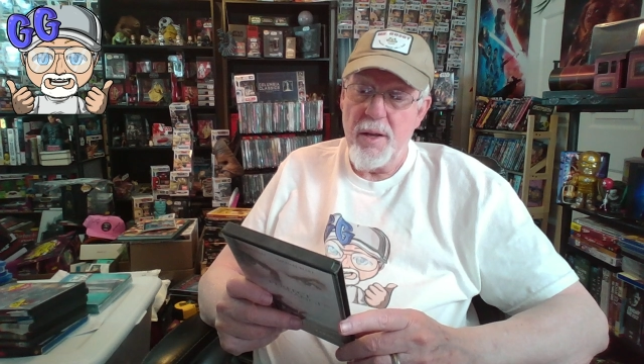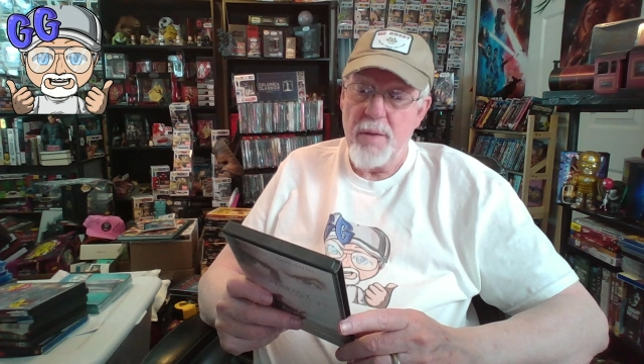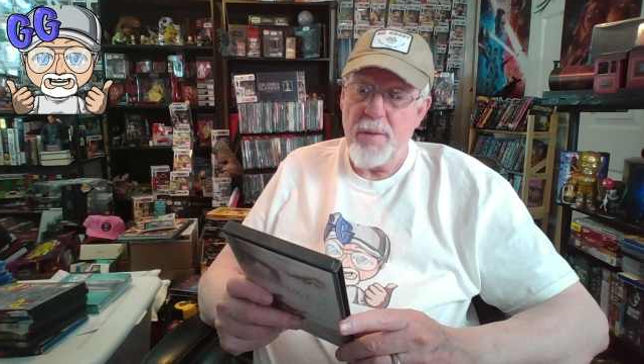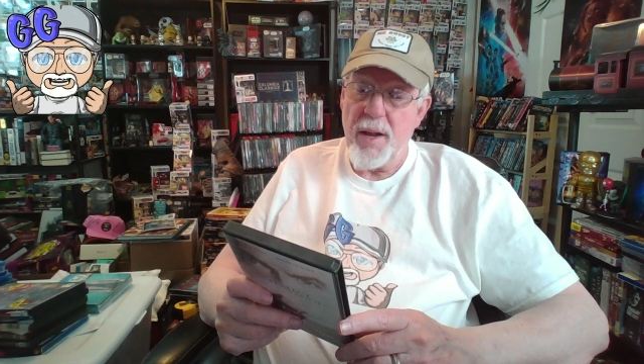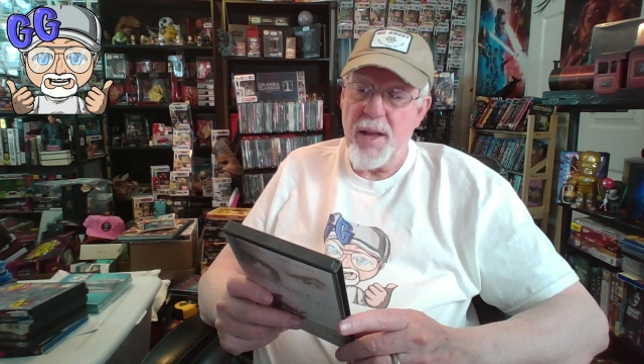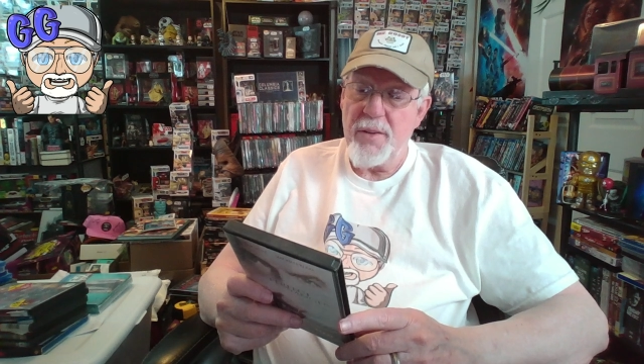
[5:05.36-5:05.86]

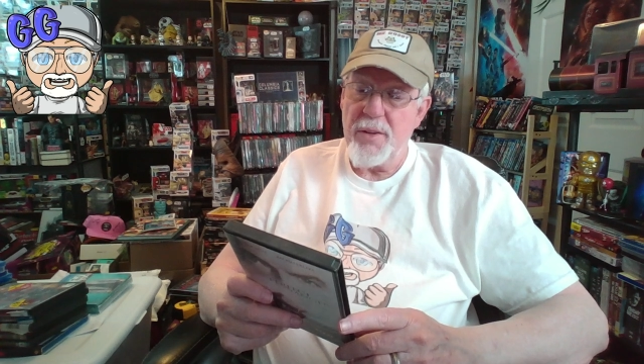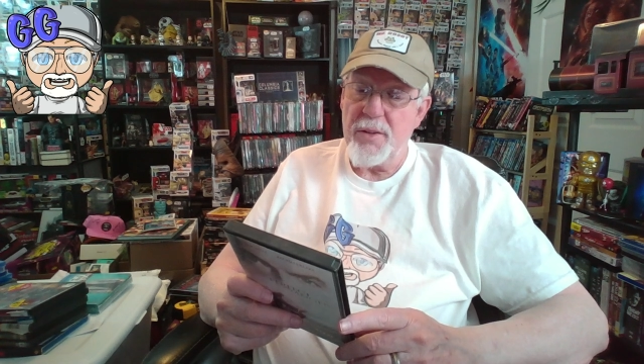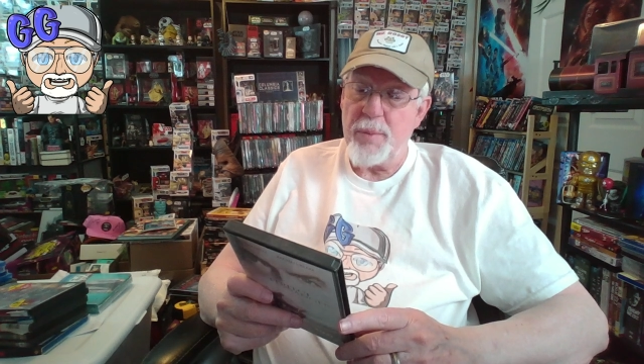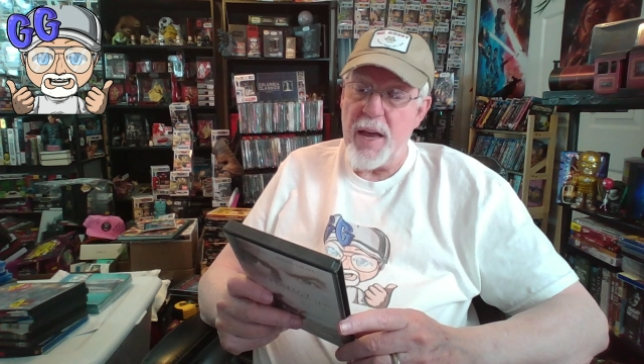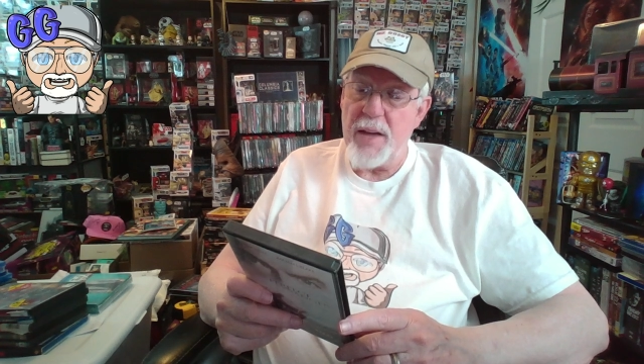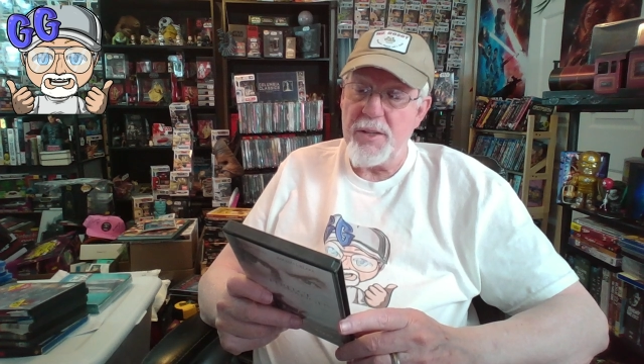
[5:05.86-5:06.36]
but as his
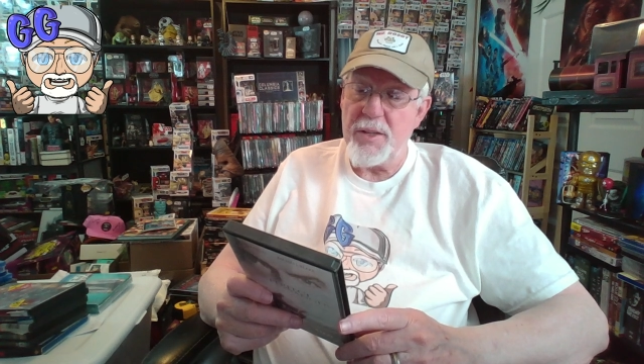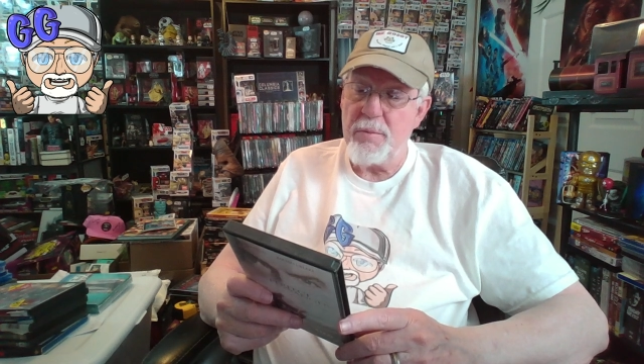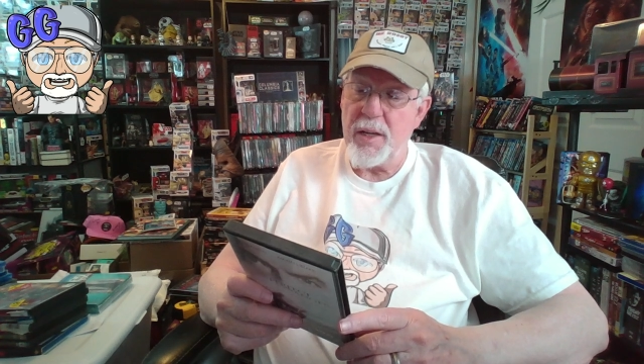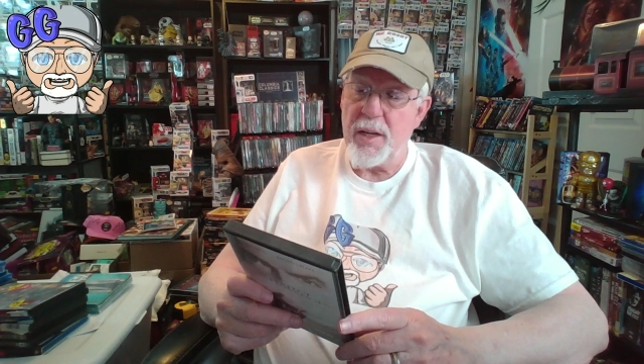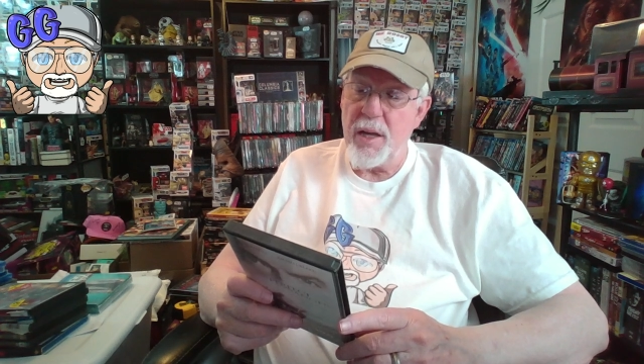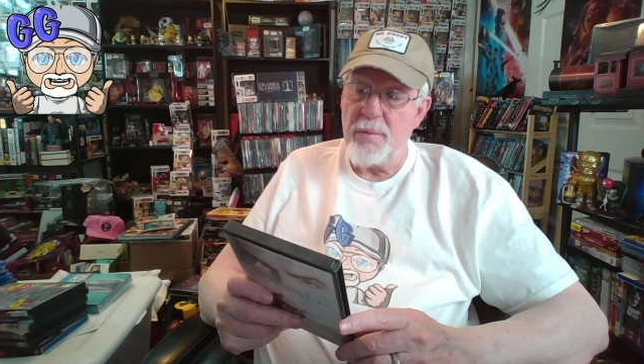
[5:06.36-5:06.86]
passion
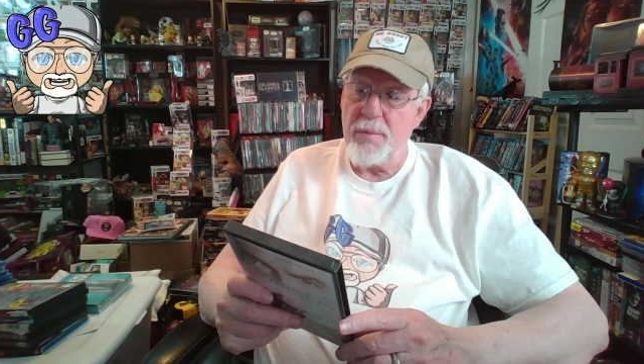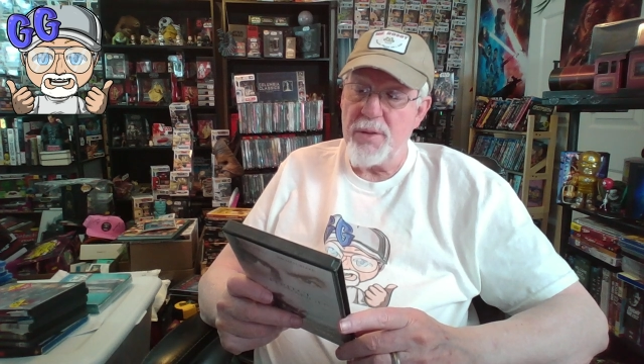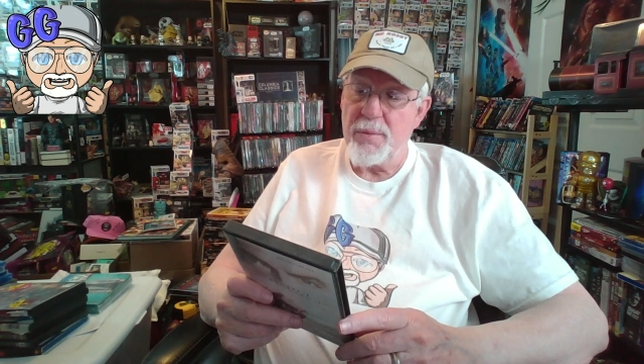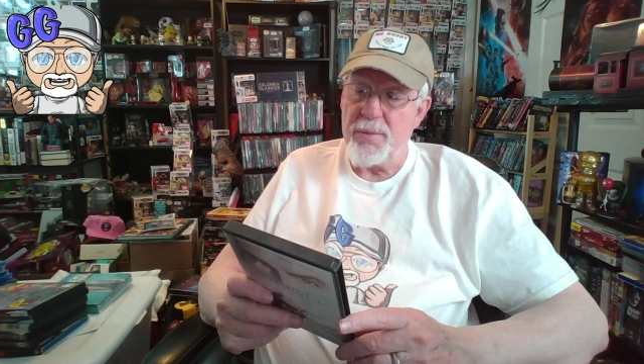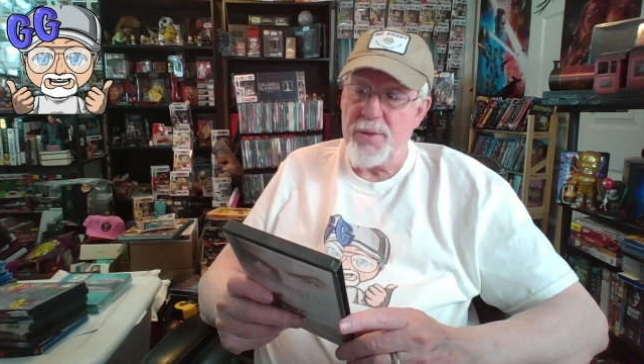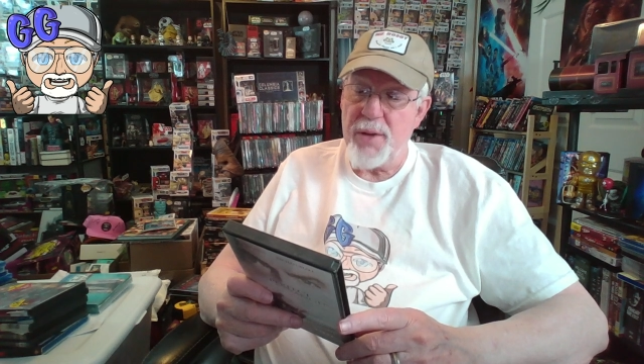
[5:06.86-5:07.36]
becomes
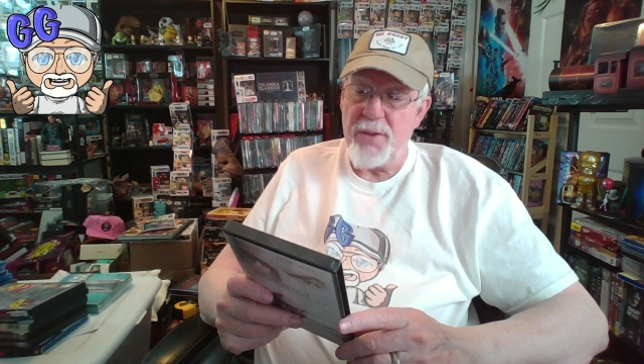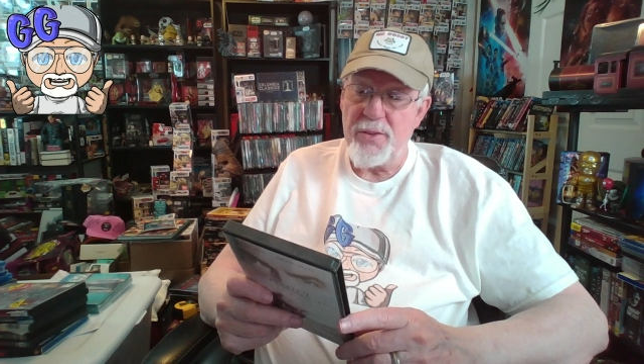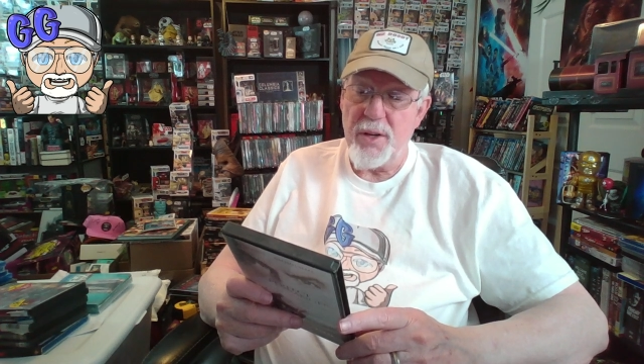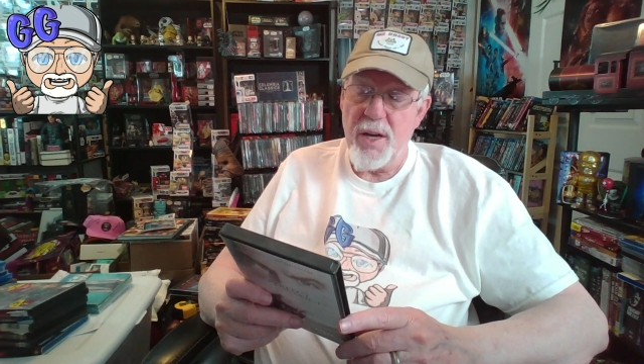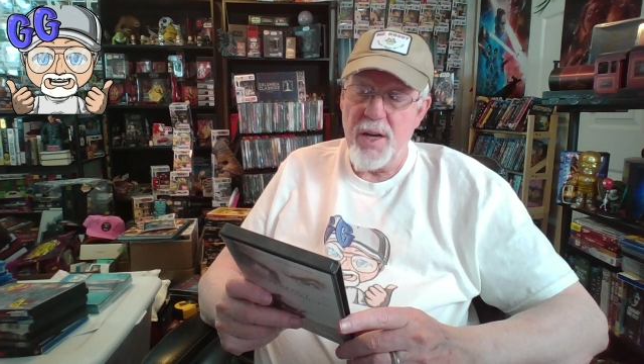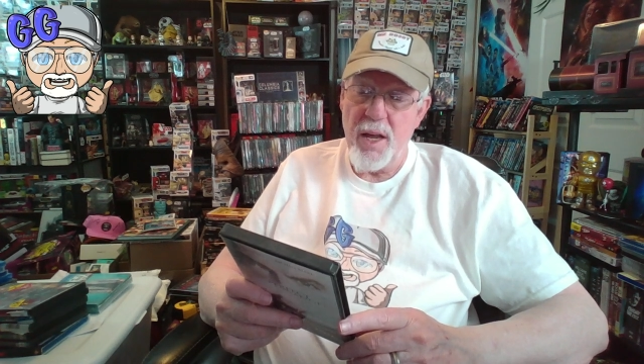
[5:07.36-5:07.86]

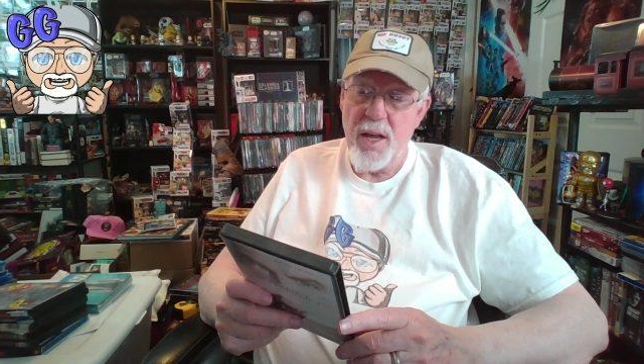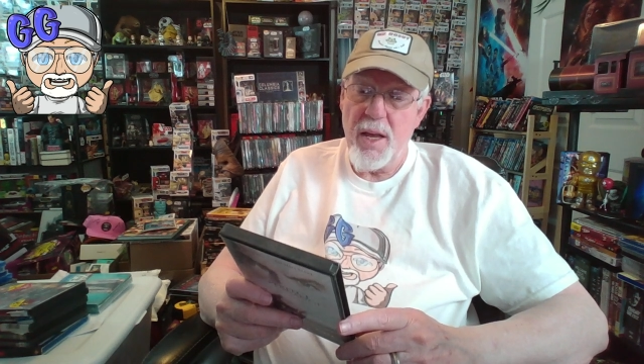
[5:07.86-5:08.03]
obsession